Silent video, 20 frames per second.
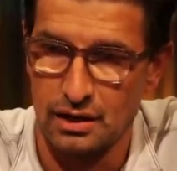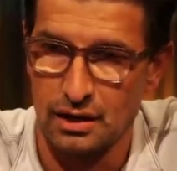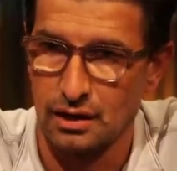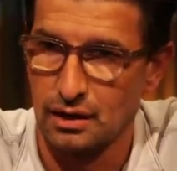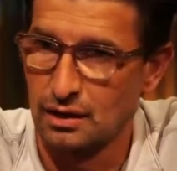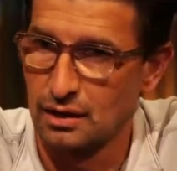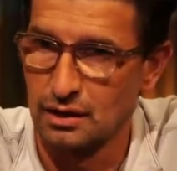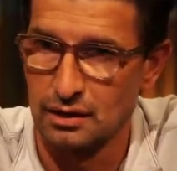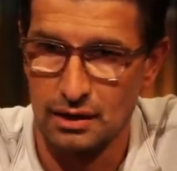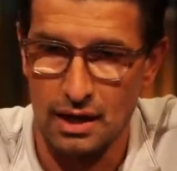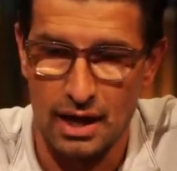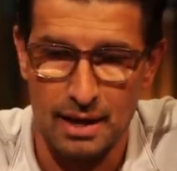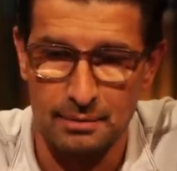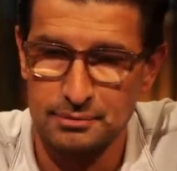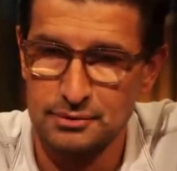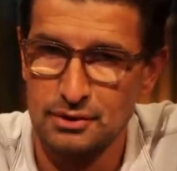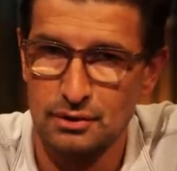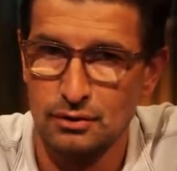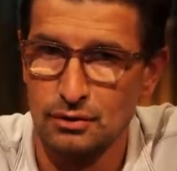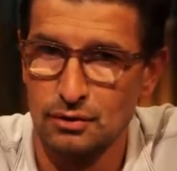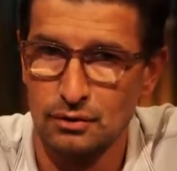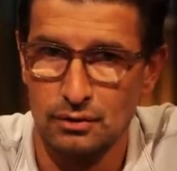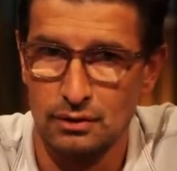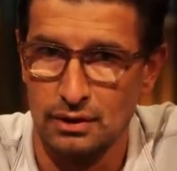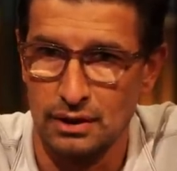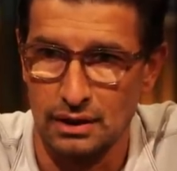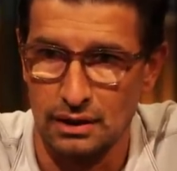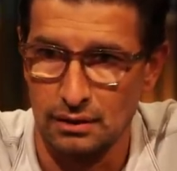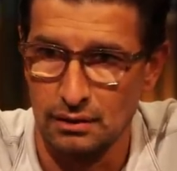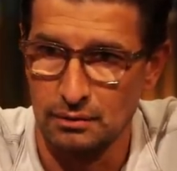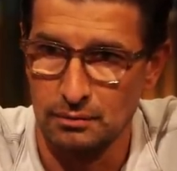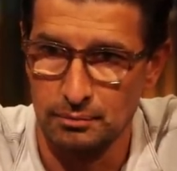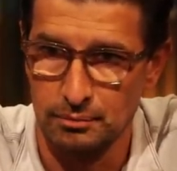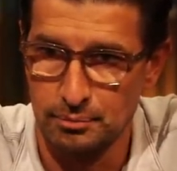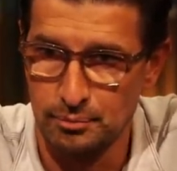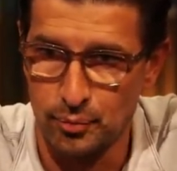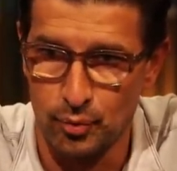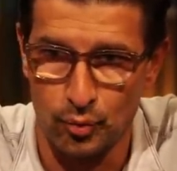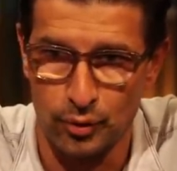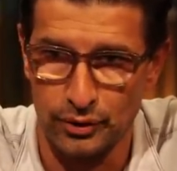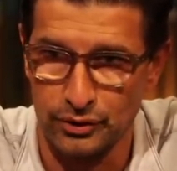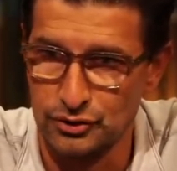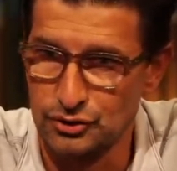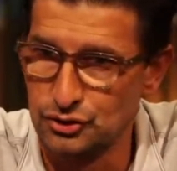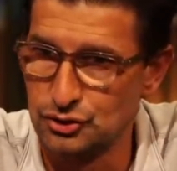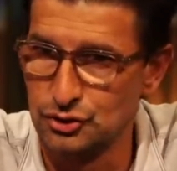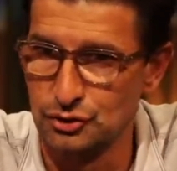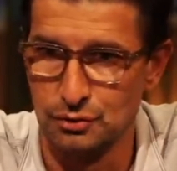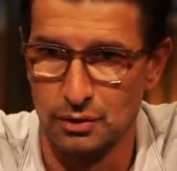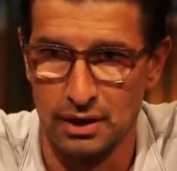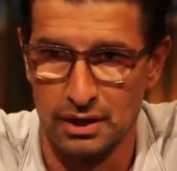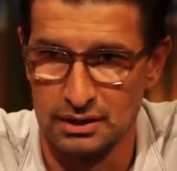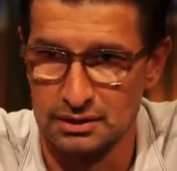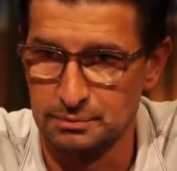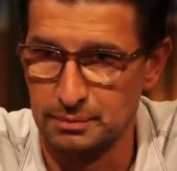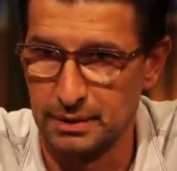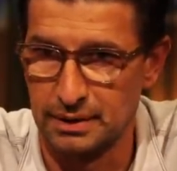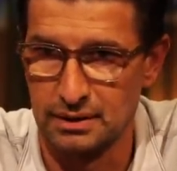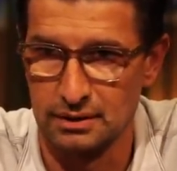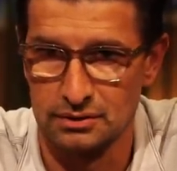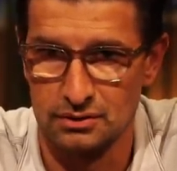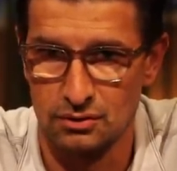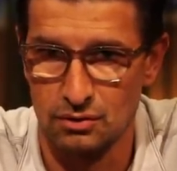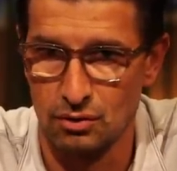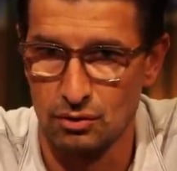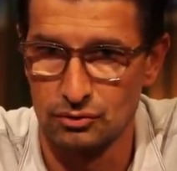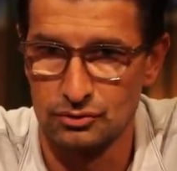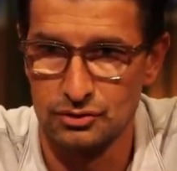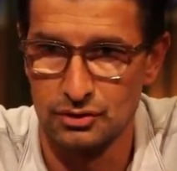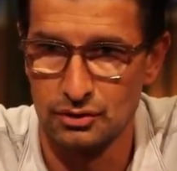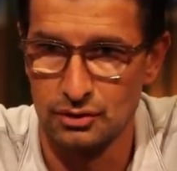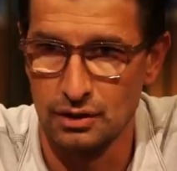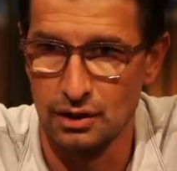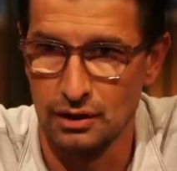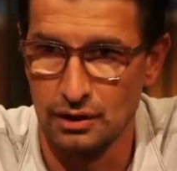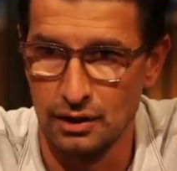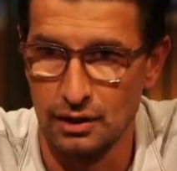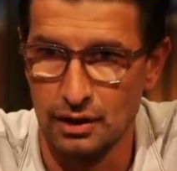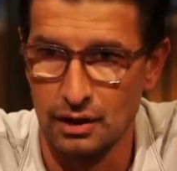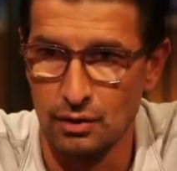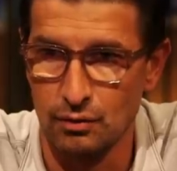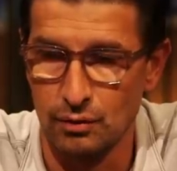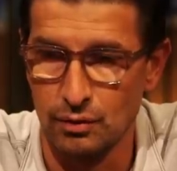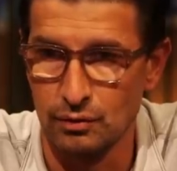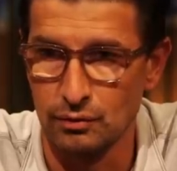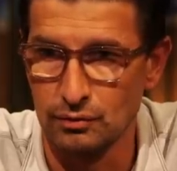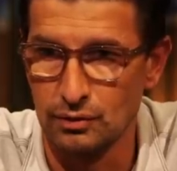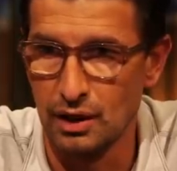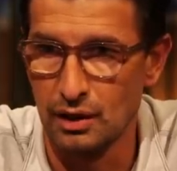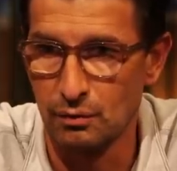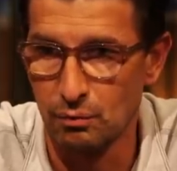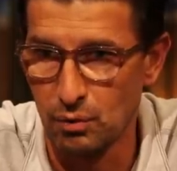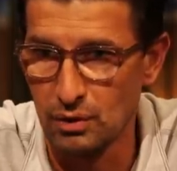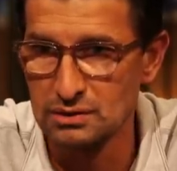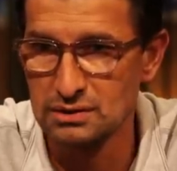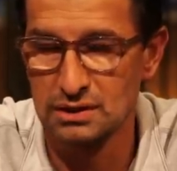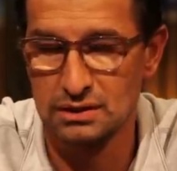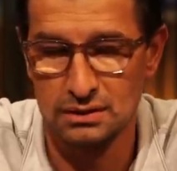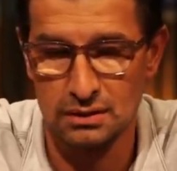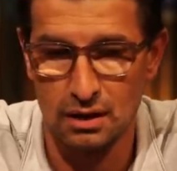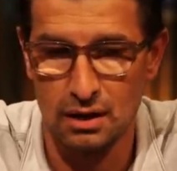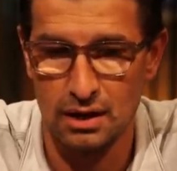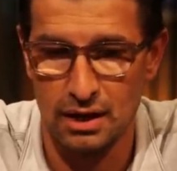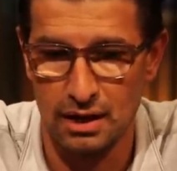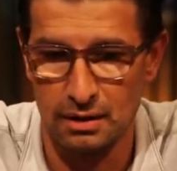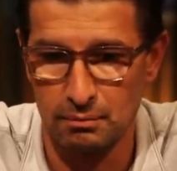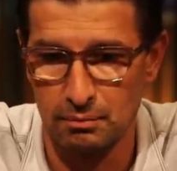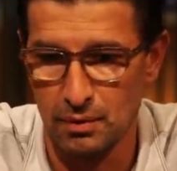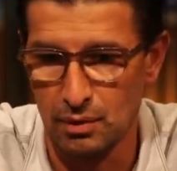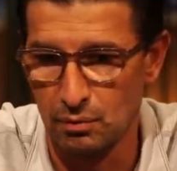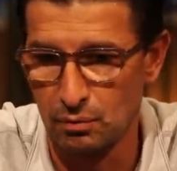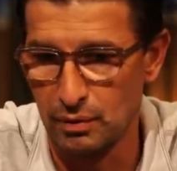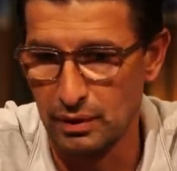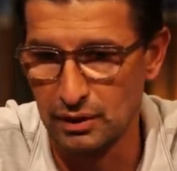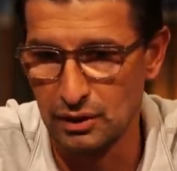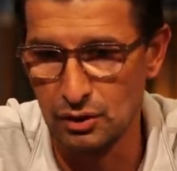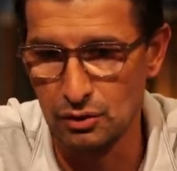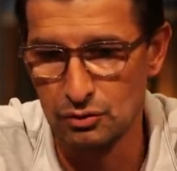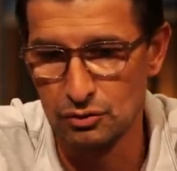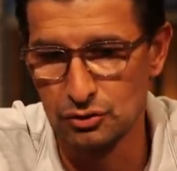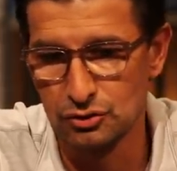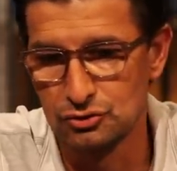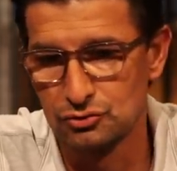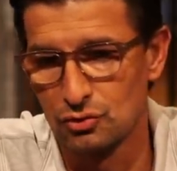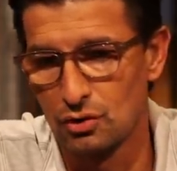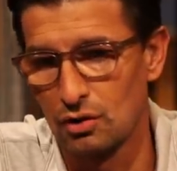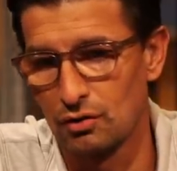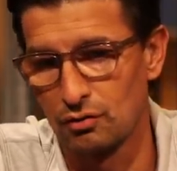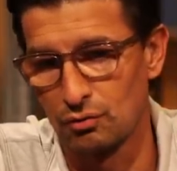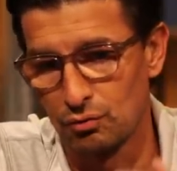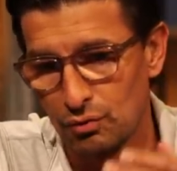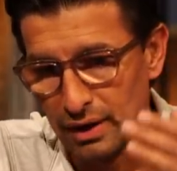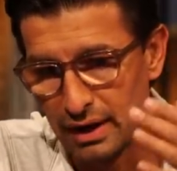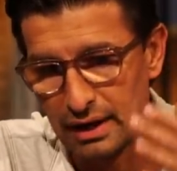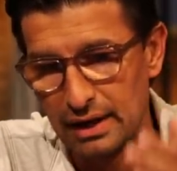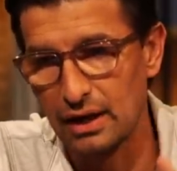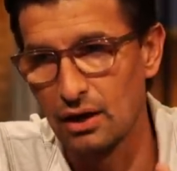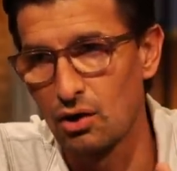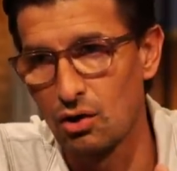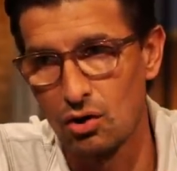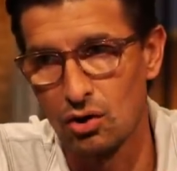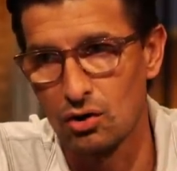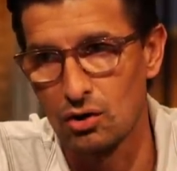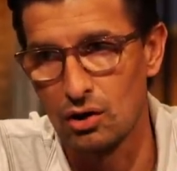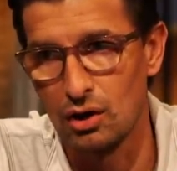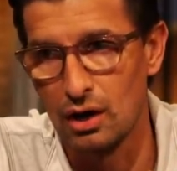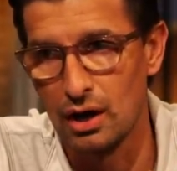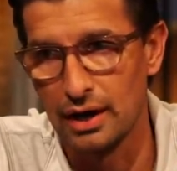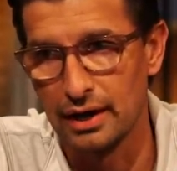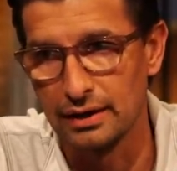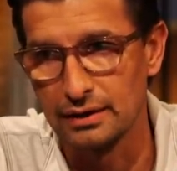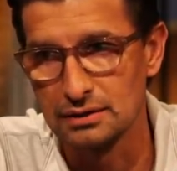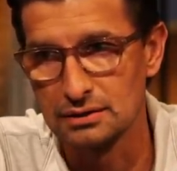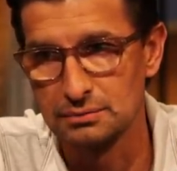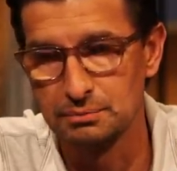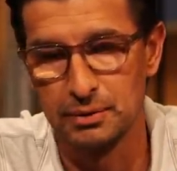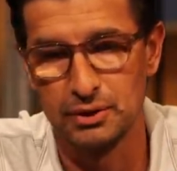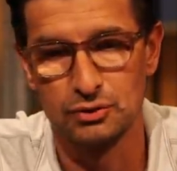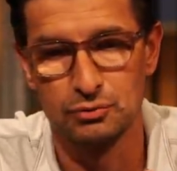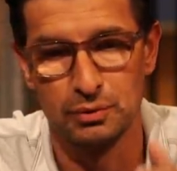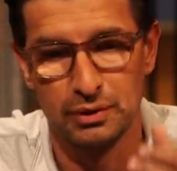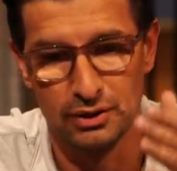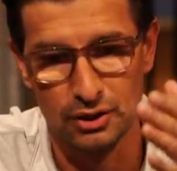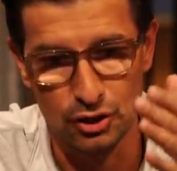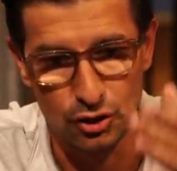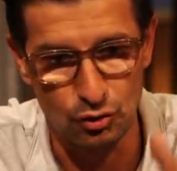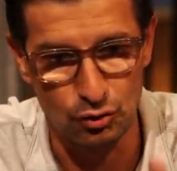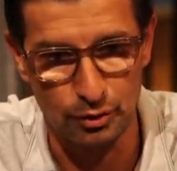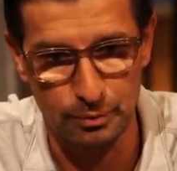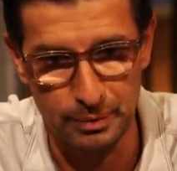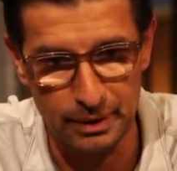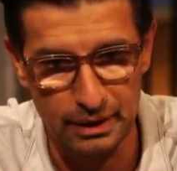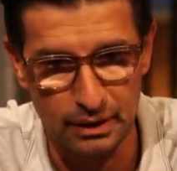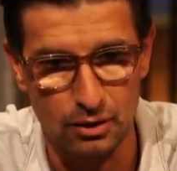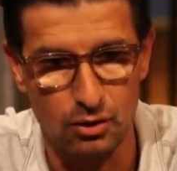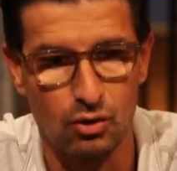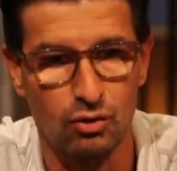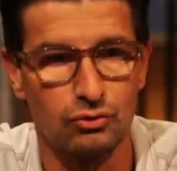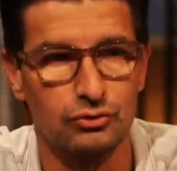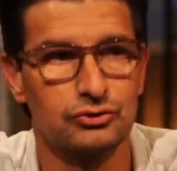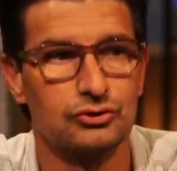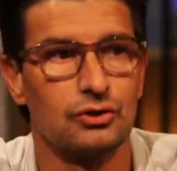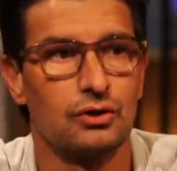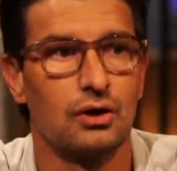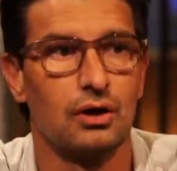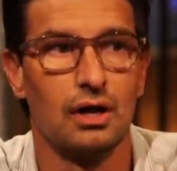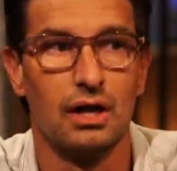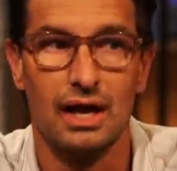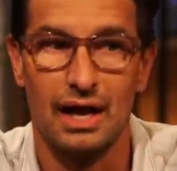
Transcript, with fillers: and, and it absolutely points to us, because culture, you know, there was a time when you could draw really hard lines between the European culture,